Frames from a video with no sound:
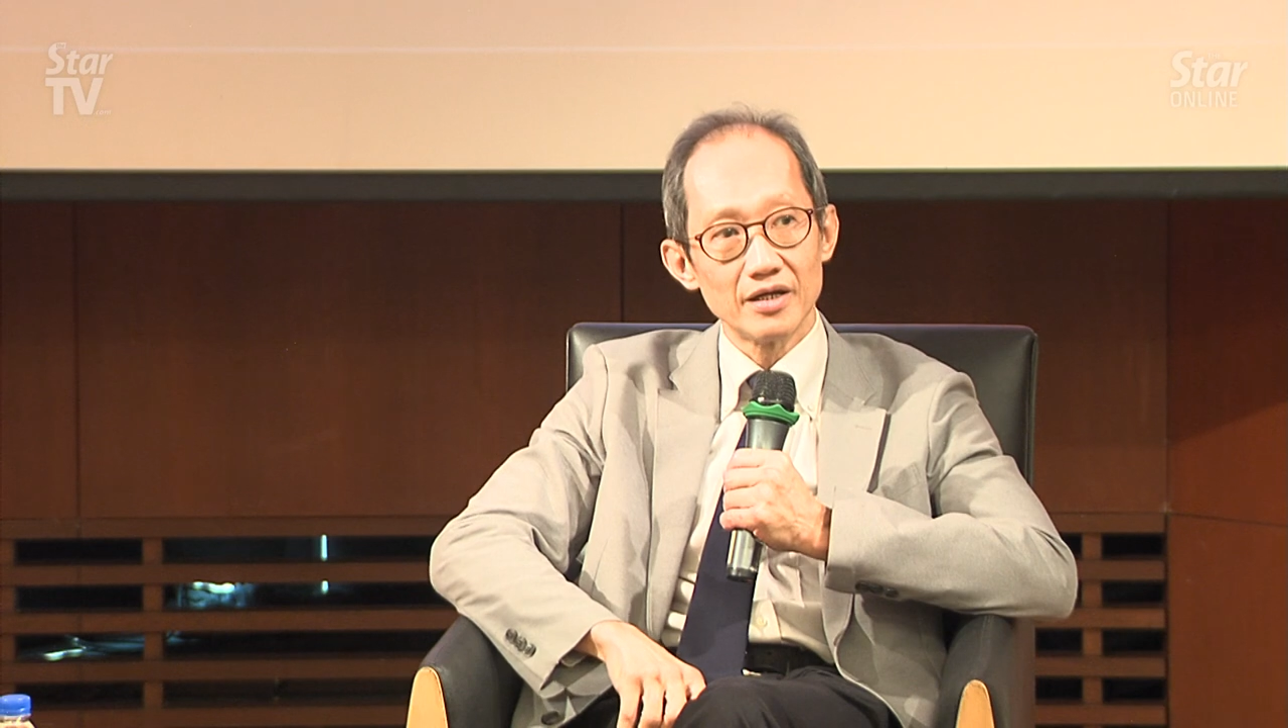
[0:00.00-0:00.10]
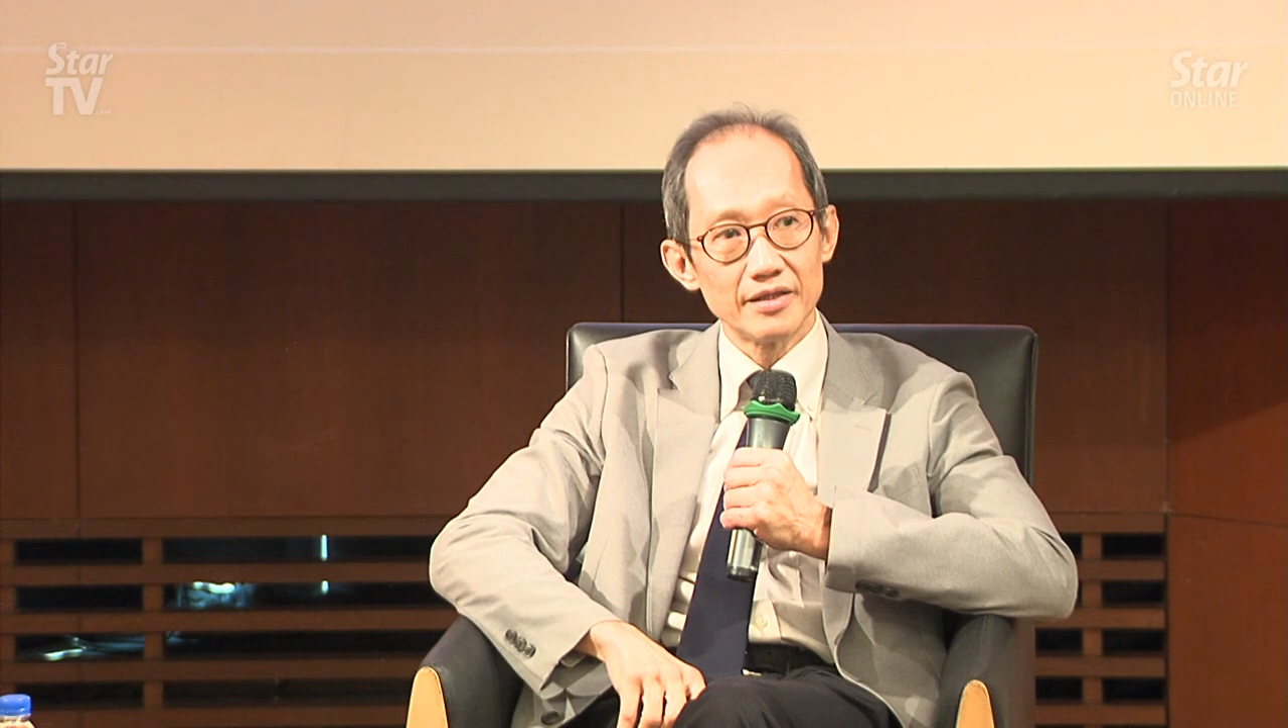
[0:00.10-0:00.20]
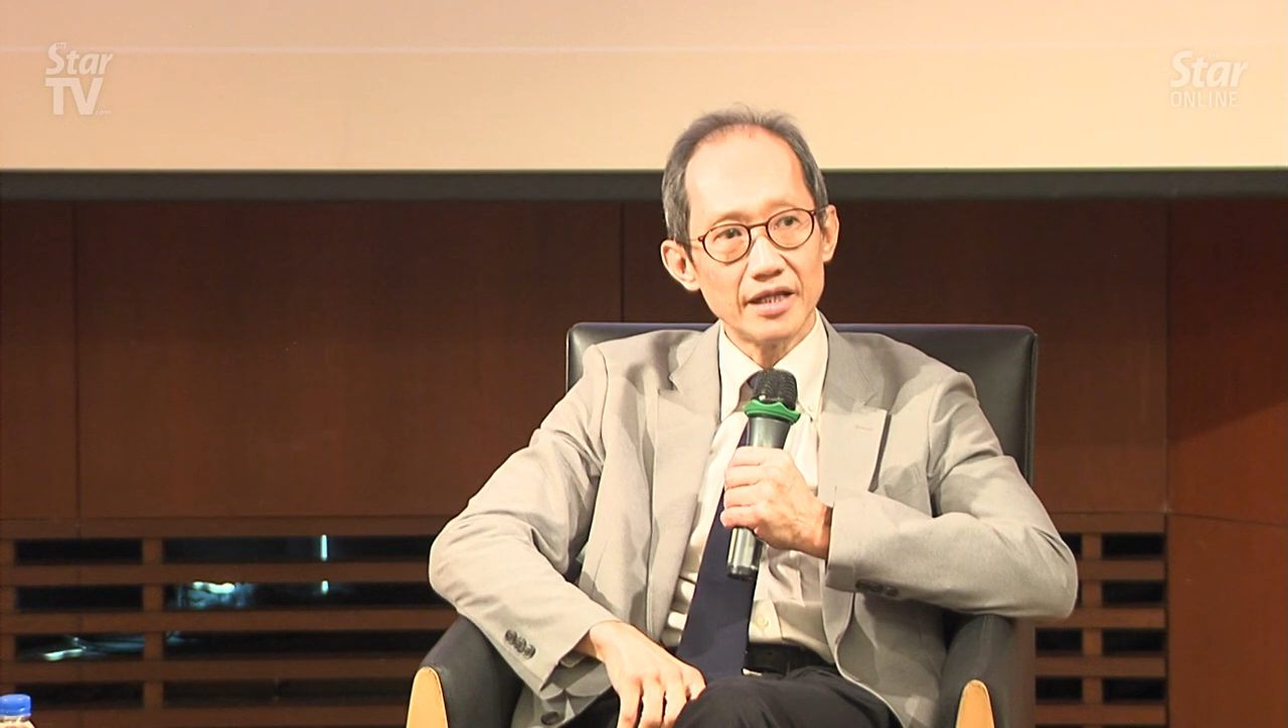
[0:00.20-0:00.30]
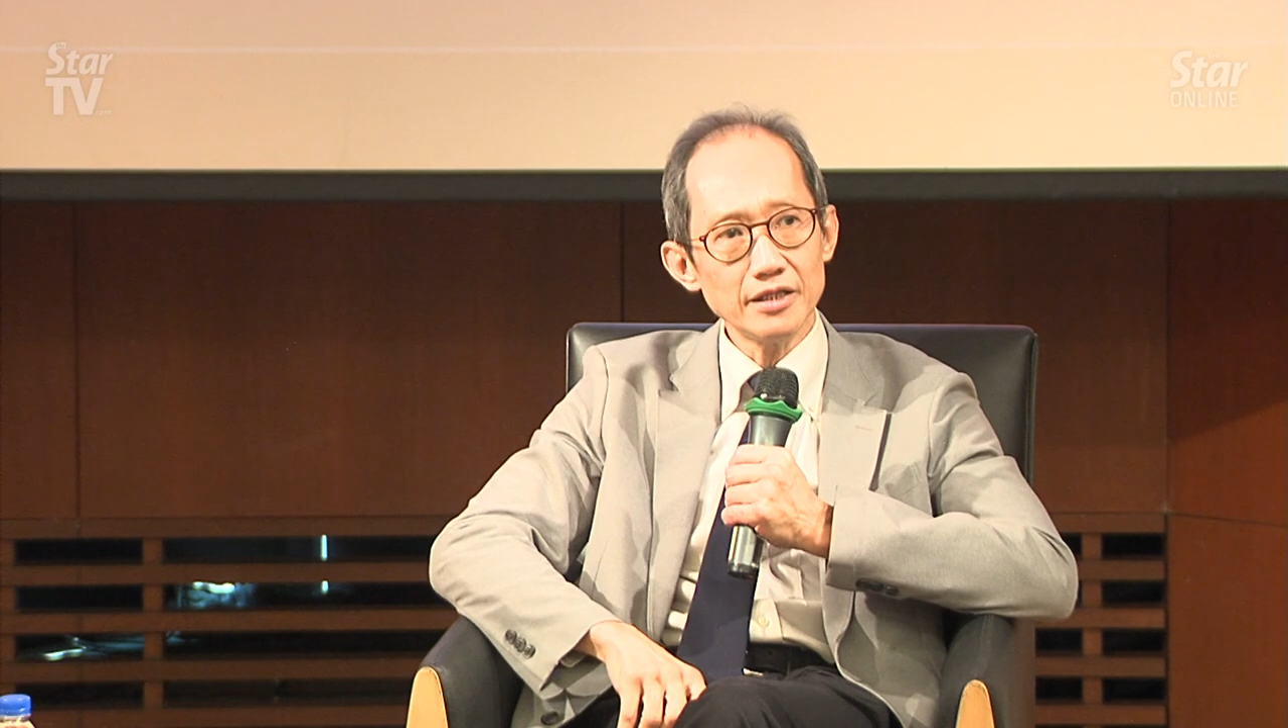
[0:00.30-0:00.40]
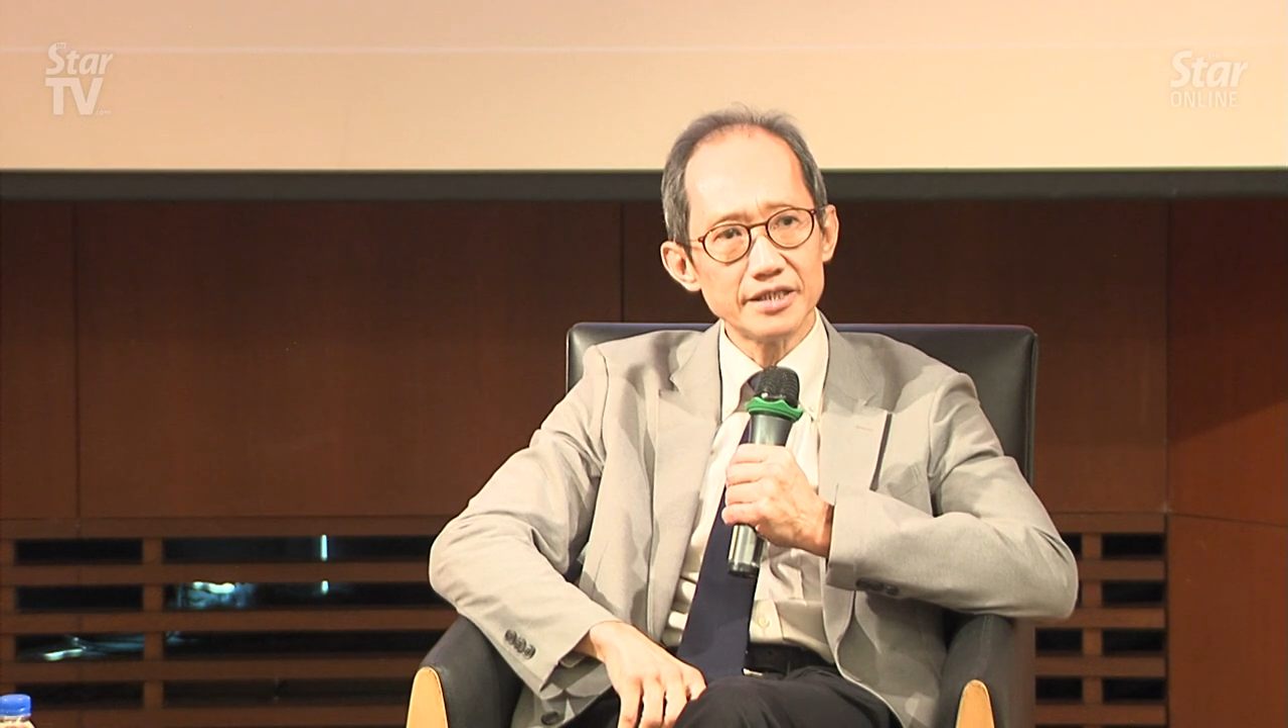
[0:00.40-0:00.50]

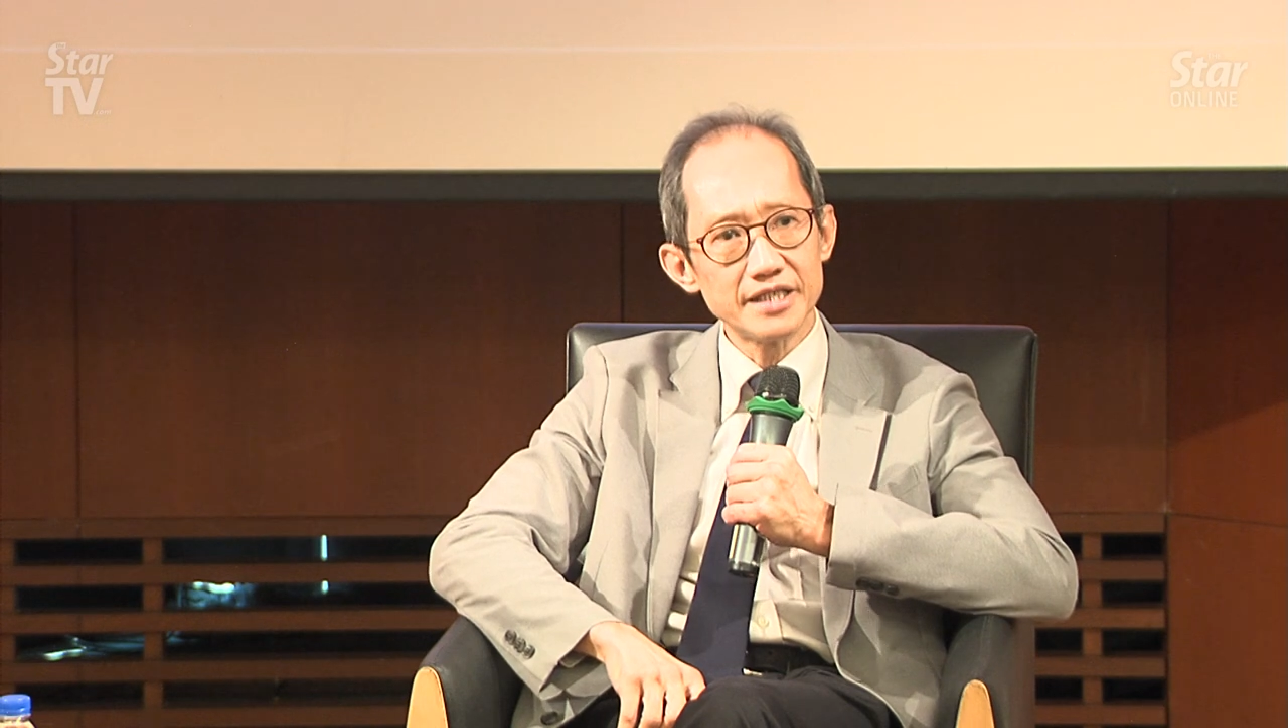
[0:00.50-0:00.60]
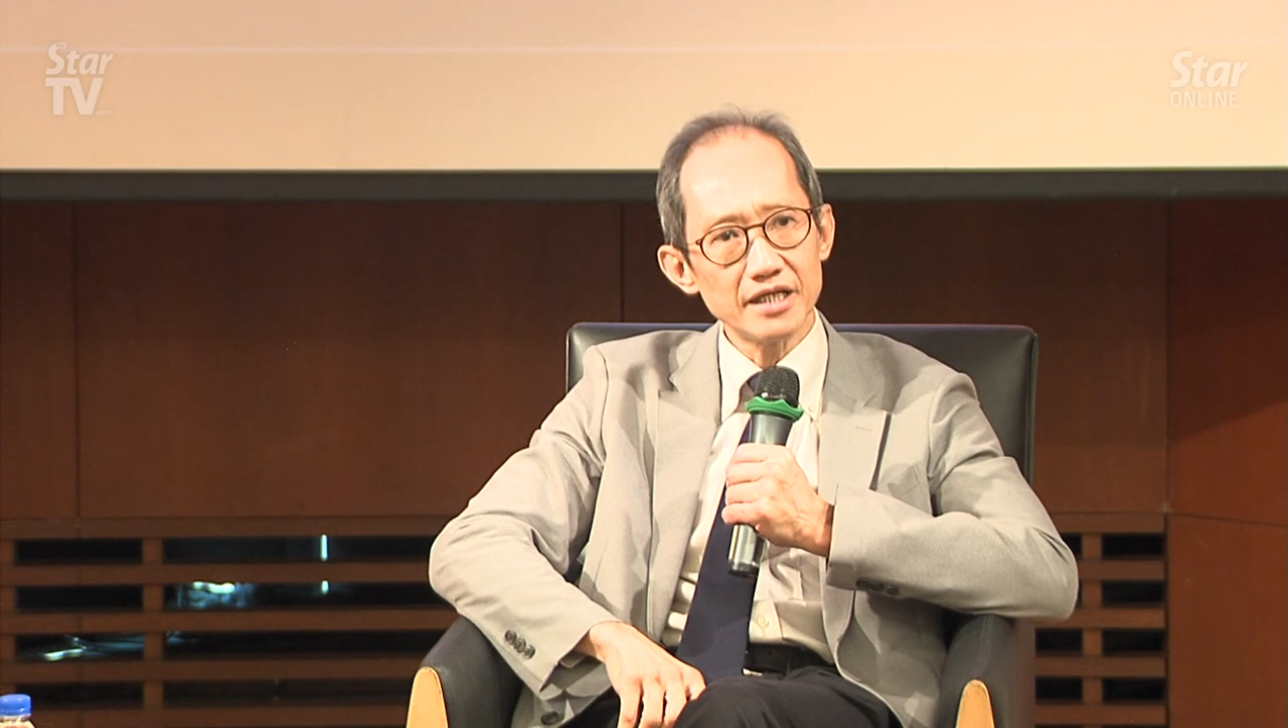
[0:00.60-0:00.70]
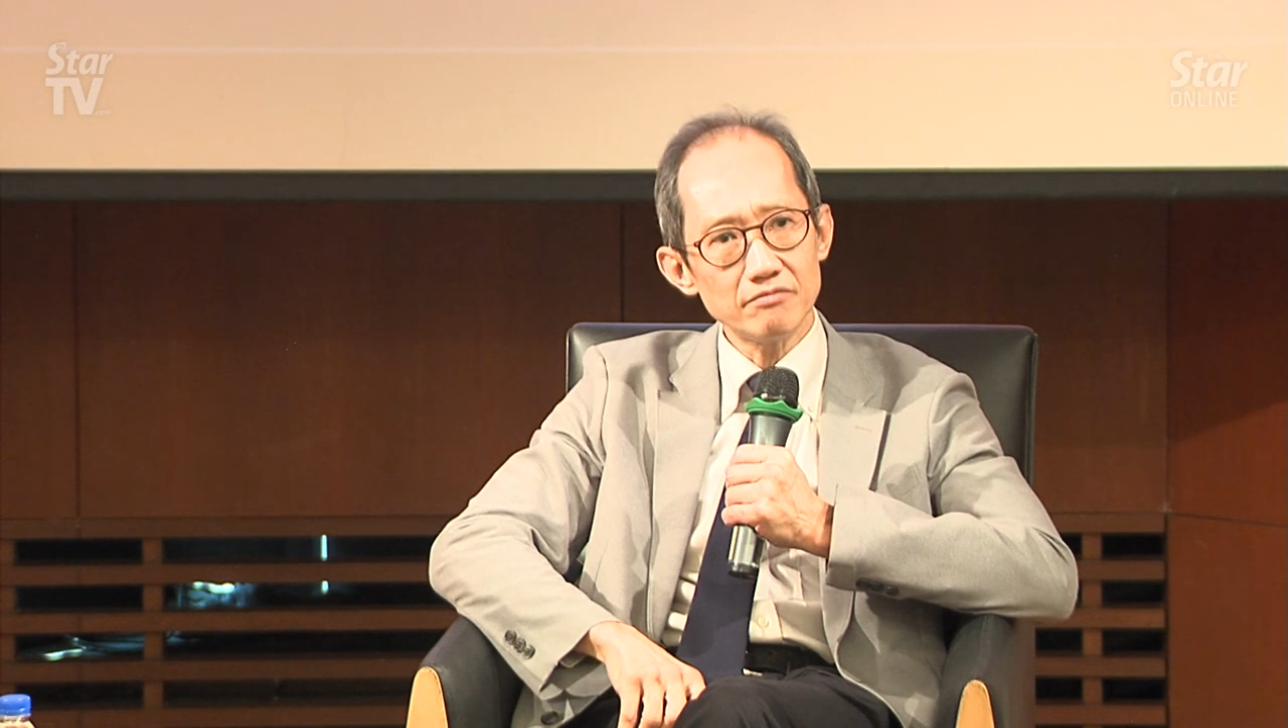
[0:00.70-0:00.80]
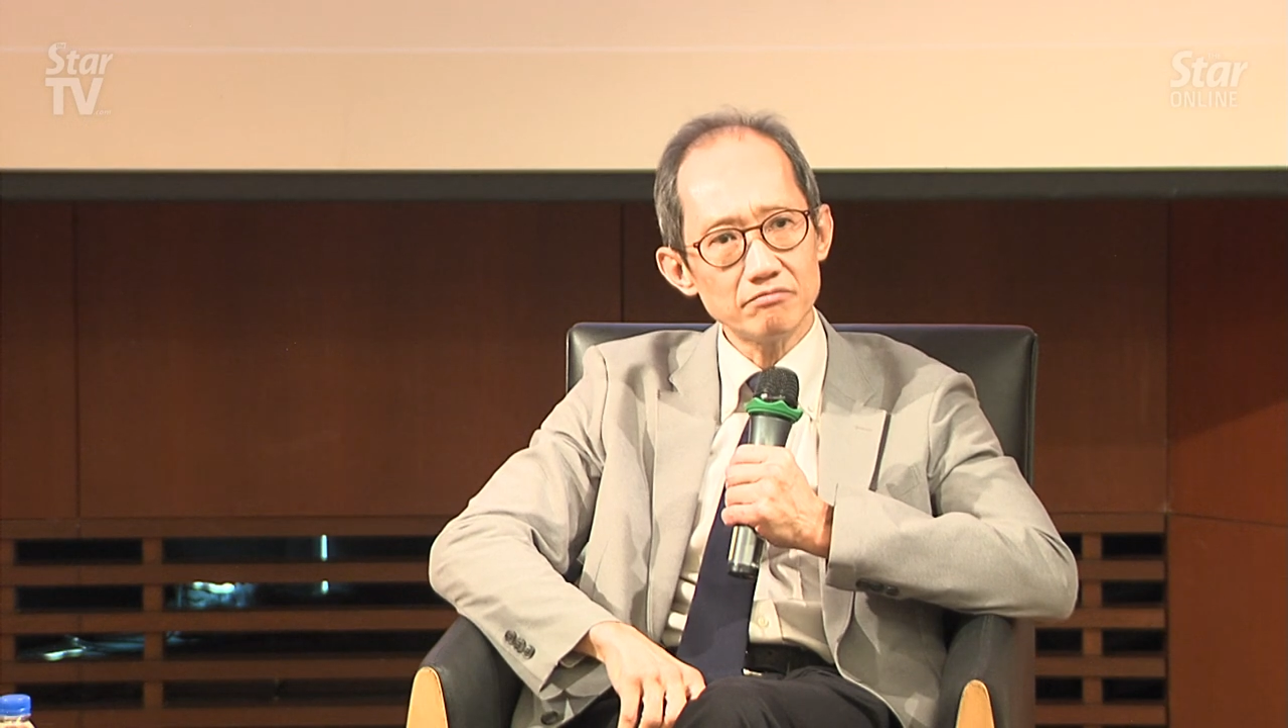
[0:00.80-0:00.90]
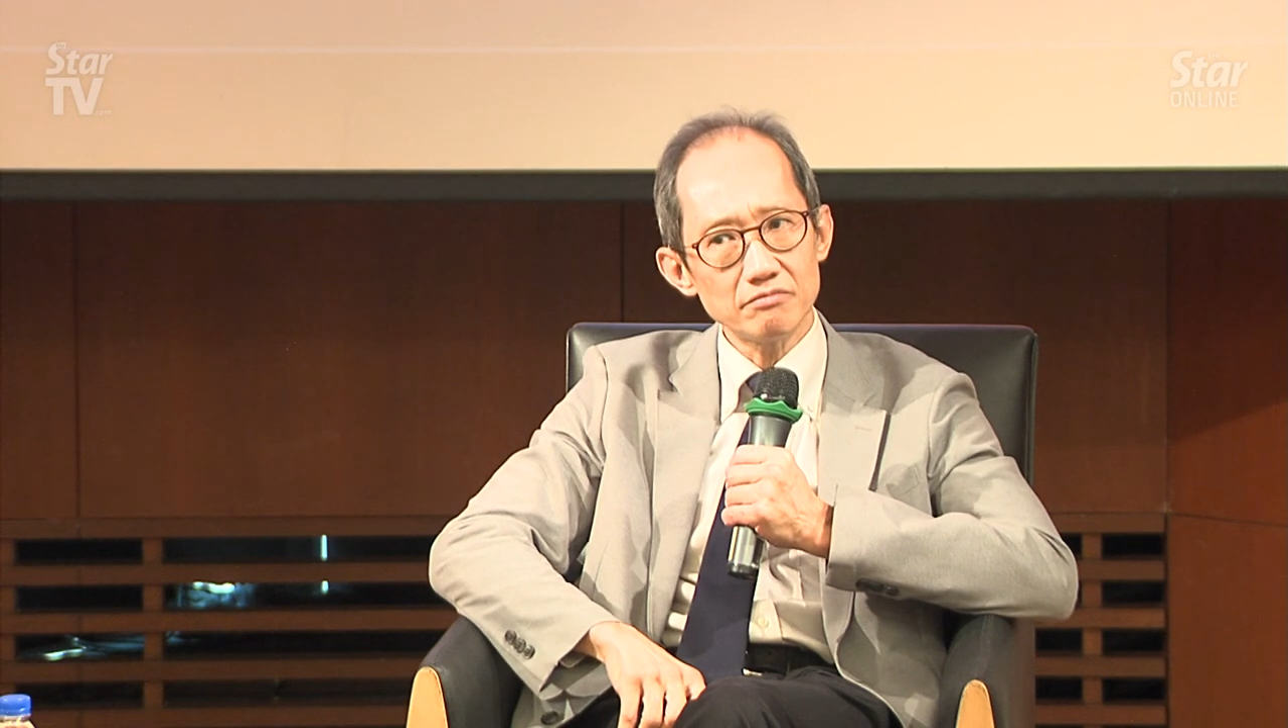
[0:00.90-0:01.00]
Then they say,